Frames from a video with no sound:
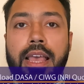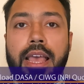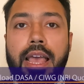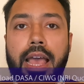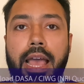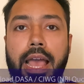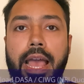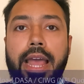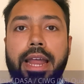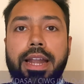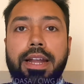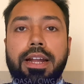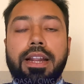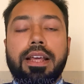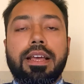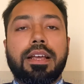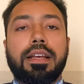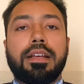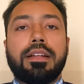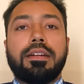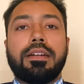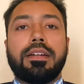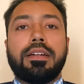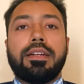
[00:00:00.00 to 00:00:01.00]
and
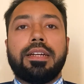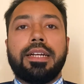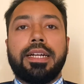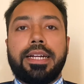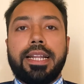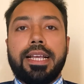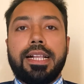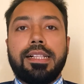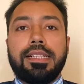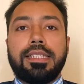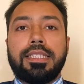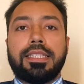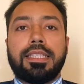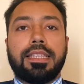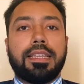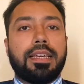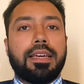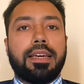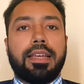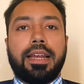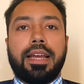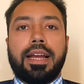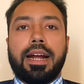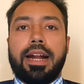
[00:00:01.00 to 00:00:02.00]
details
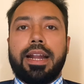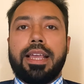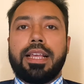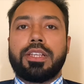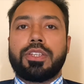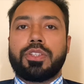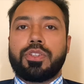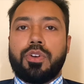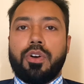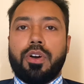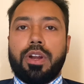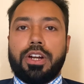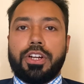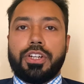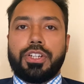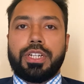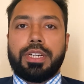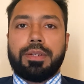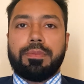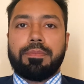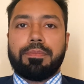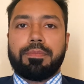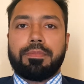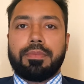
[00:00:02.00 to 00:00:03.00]
regarding scholarship.
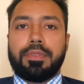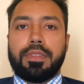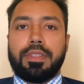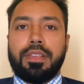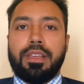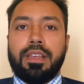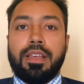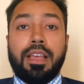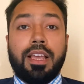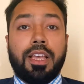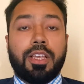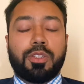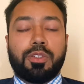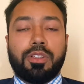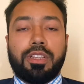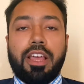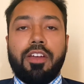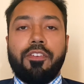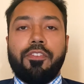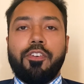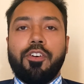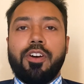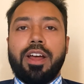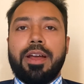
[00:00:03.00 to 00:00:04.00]
So
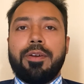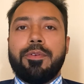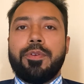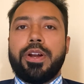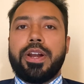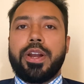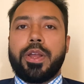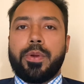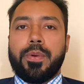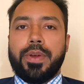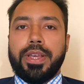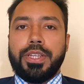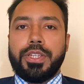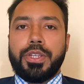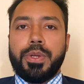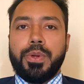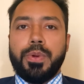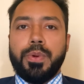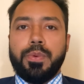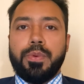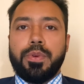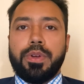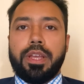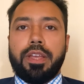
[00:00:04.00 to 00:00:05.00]
therefore, I would request
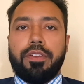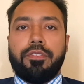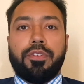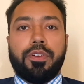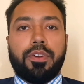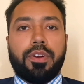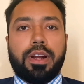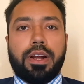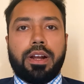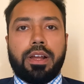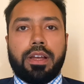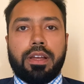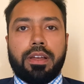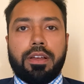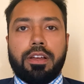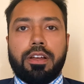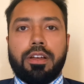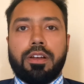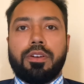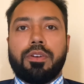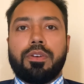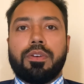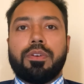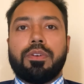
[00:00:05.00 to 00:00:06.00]
you, if you are
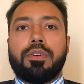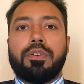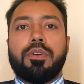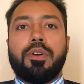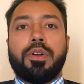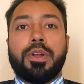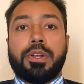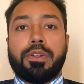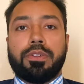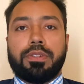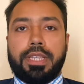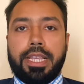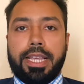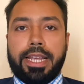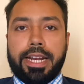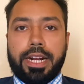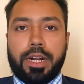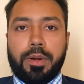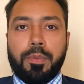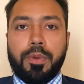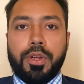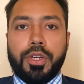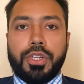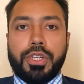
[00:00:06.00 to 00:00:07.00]
going to seek
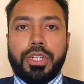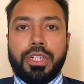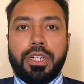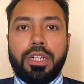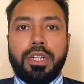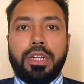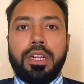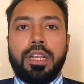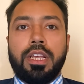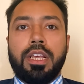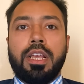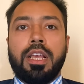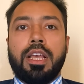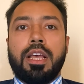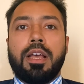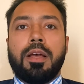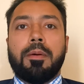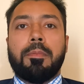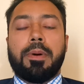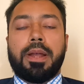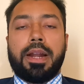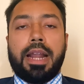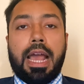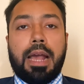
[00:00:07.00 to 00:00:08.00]
admission,
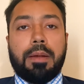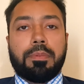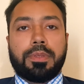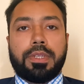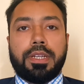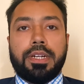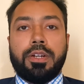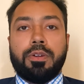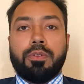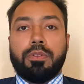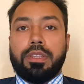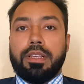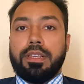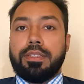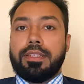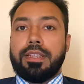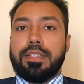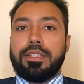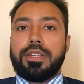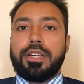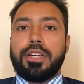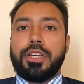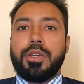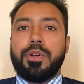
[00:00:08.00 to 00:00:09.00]
perhaps into this
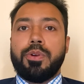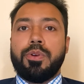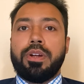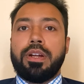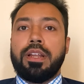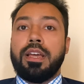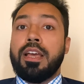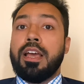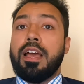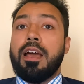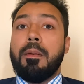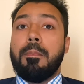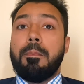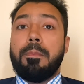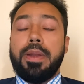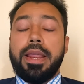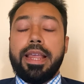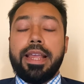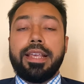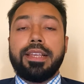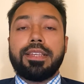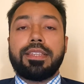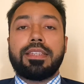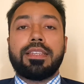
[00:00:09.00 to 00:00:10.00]
institute,
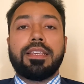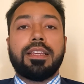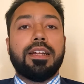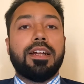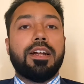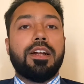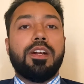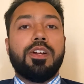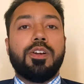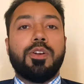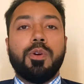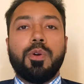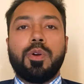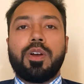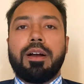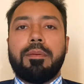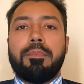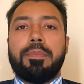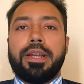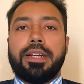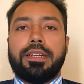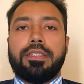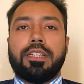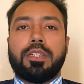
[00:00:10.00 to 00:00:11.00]
please do
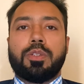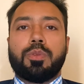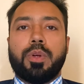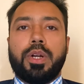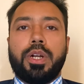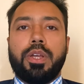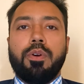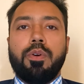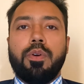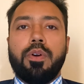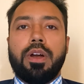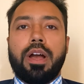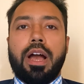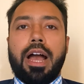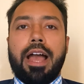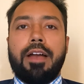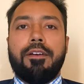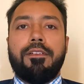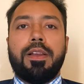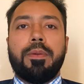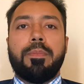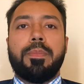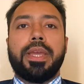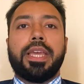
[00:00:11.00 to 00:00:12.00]
complete this video. I
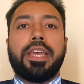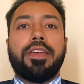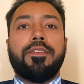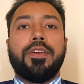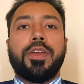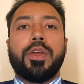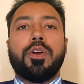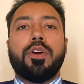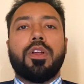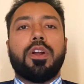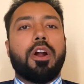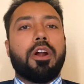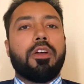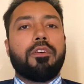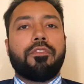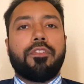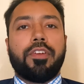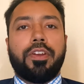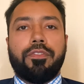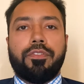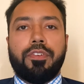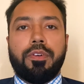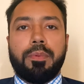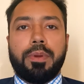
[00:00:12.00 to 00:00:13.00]
will be giving you a lot of
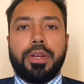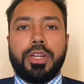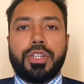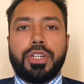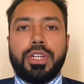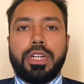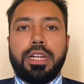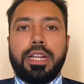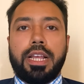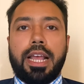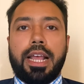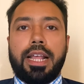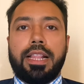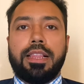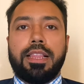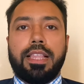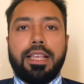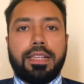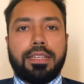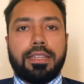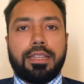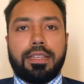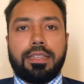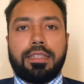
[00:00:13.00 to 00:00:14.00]
information, and
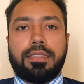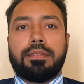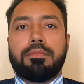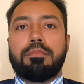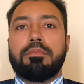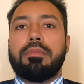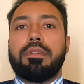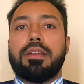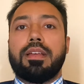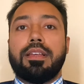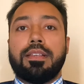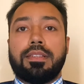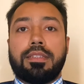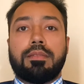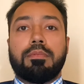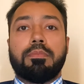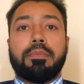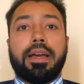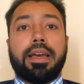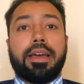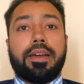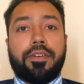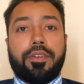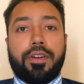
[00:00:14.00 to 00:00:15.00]
this is
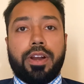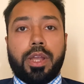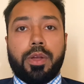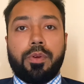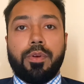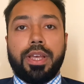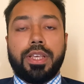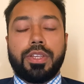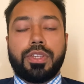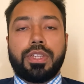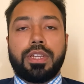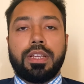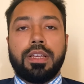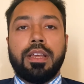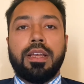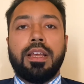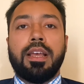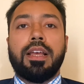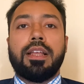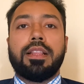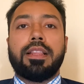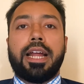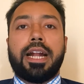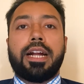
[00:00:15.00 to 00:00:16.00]
my request
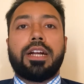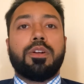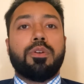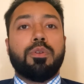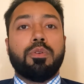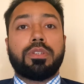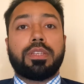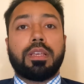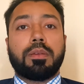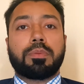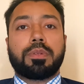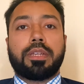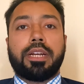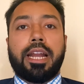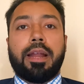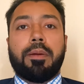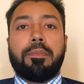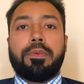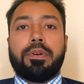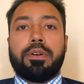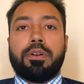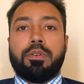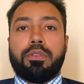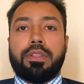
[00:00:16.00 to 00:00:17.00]
that do
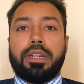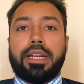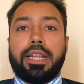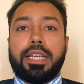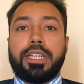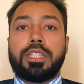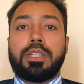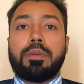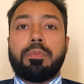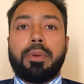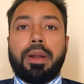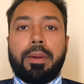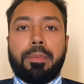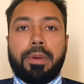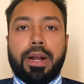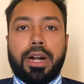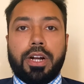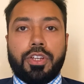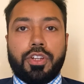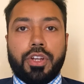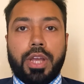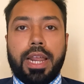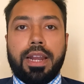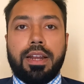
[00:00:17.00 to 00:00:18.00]
subscribe to the Test Prep
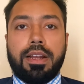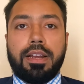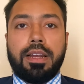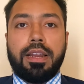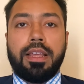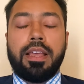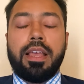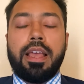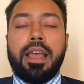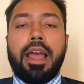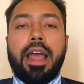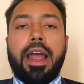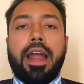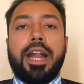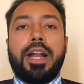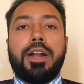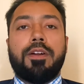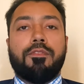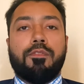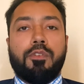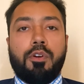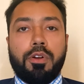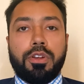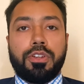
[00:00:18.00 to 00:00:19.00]
Card channel
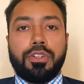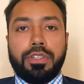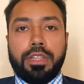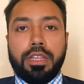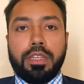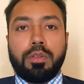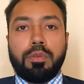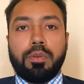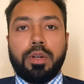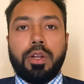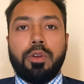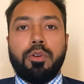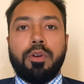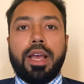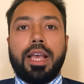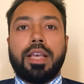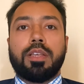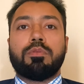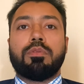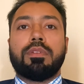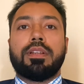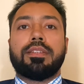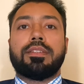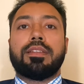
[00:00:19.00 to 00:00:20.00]
and watch this video
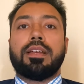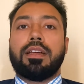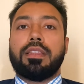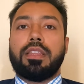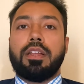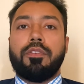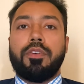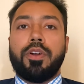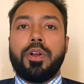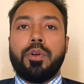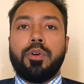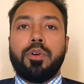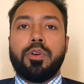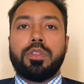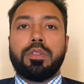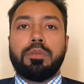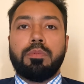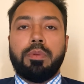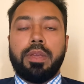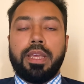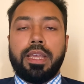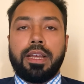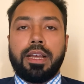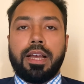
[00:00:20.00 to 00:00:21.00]
as well as the other
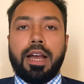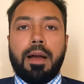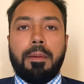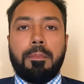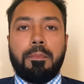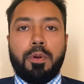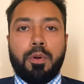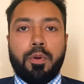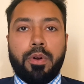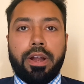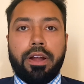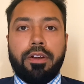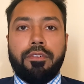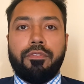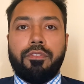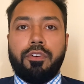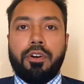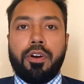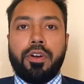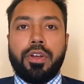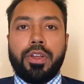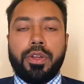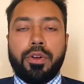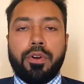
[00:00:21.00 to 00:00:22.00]
videos being uploaded
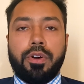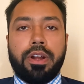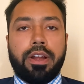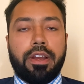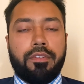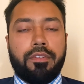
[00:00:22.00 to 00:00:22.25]
for your